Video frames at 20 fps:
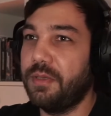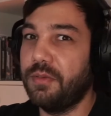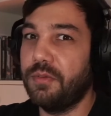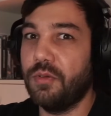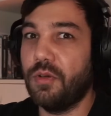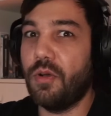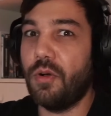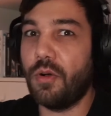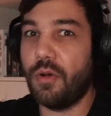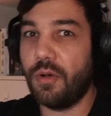
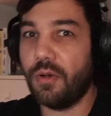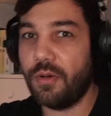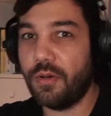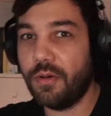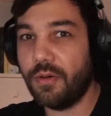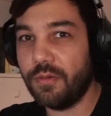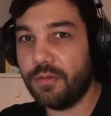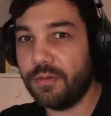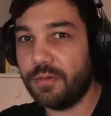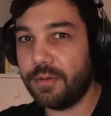awe
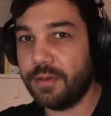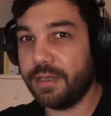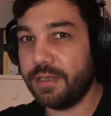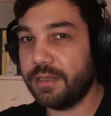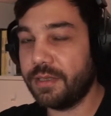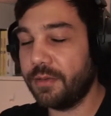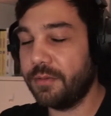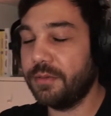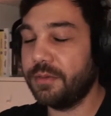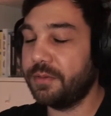over it.
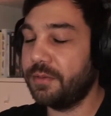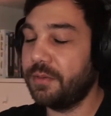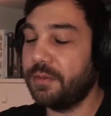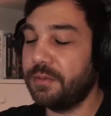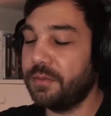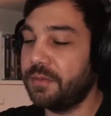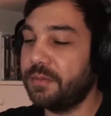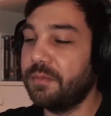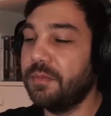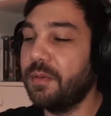I
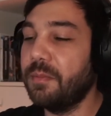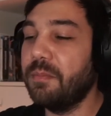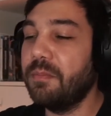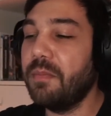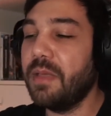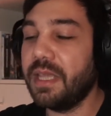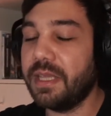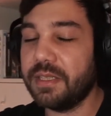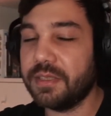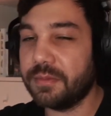was
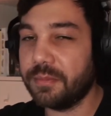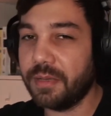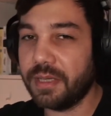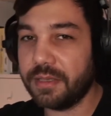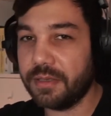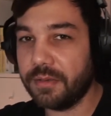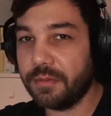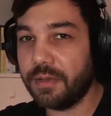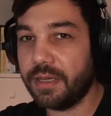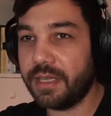amazed by
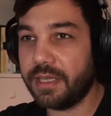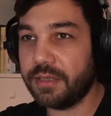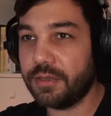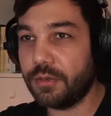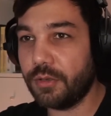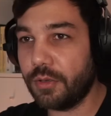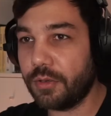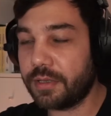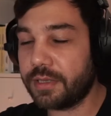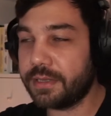the way it
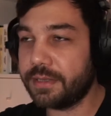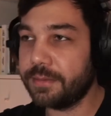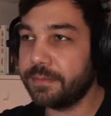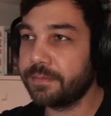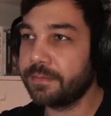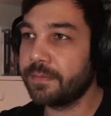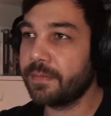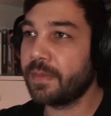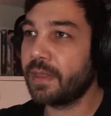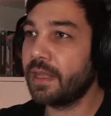looked.
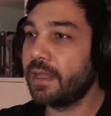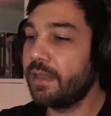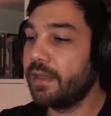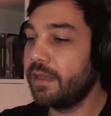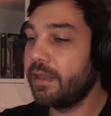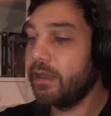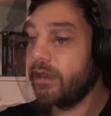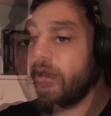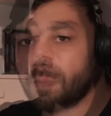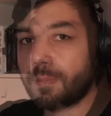
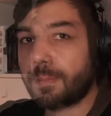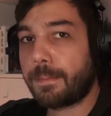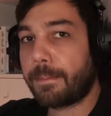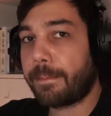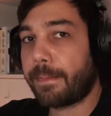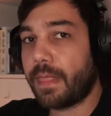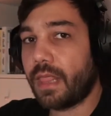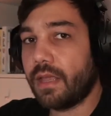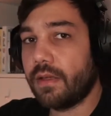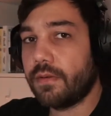
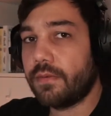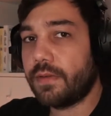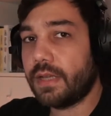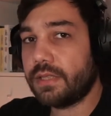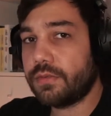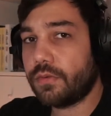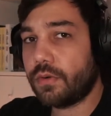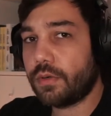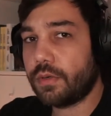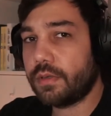
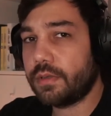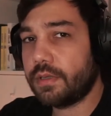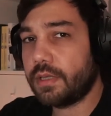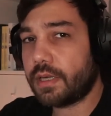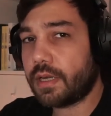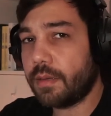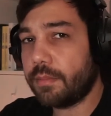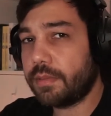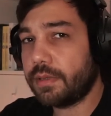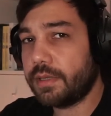Fast forward a
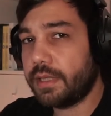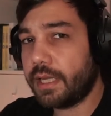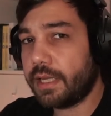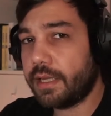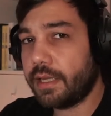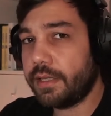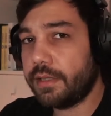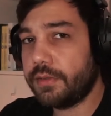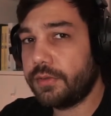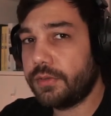couple
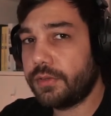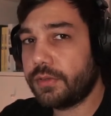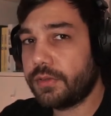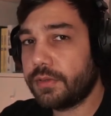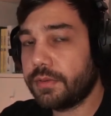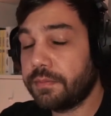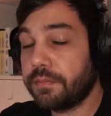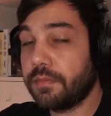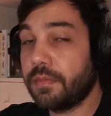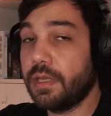
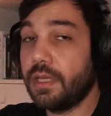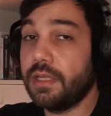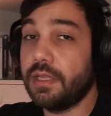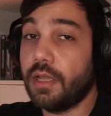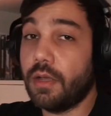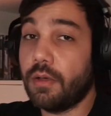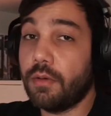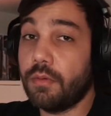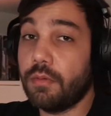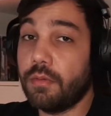decades, and
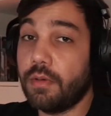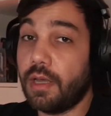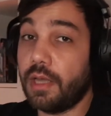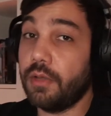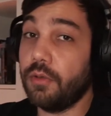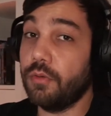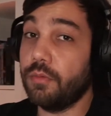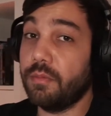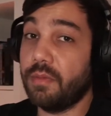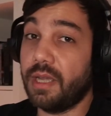now I own my